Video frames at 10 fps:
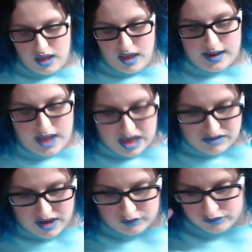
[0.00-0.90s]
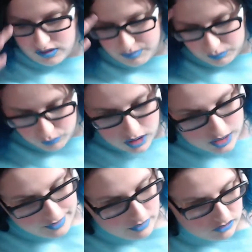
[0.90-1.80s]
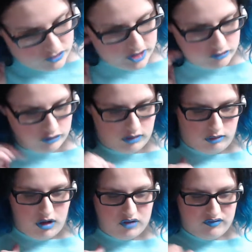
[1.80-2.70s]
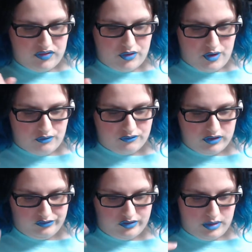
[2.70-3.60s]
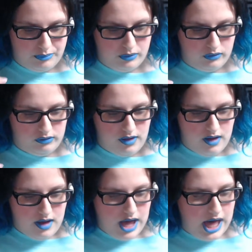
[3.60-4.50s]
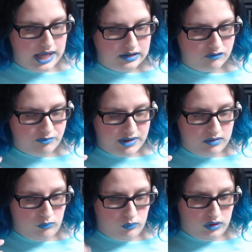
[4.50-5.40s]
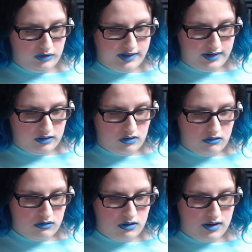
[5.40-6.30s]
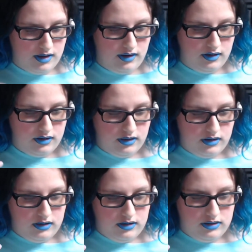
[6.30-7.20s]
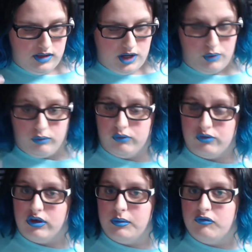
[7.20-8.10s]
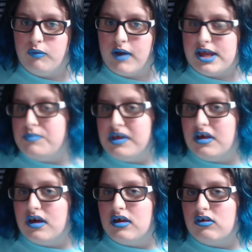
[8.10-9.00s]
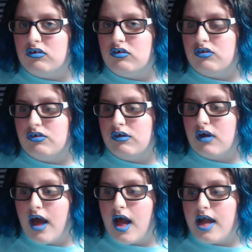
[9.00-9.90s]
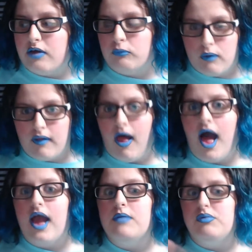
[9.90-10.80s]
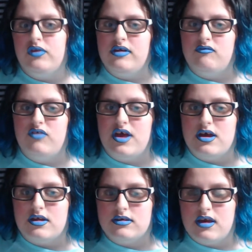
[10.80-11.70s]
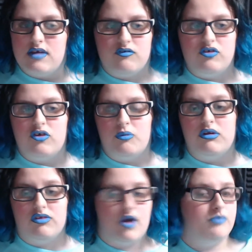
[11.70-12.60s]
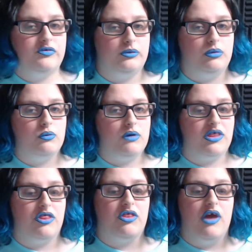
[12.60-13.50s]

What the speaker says: have actually been working on changing a lot of it, though. For example, I have been working on, you know, losing a bit of weight, because I believe that if someone is comfortable with